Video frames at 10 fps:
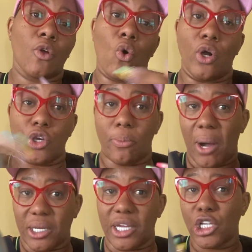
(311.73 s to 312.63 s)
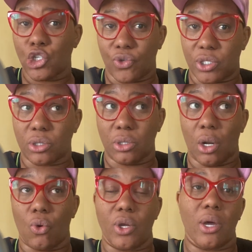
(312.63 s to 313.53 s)
on your money, interest, you
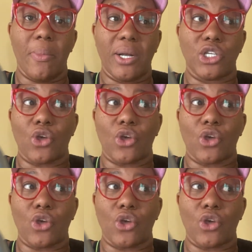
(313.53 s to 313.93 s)
know, on your money.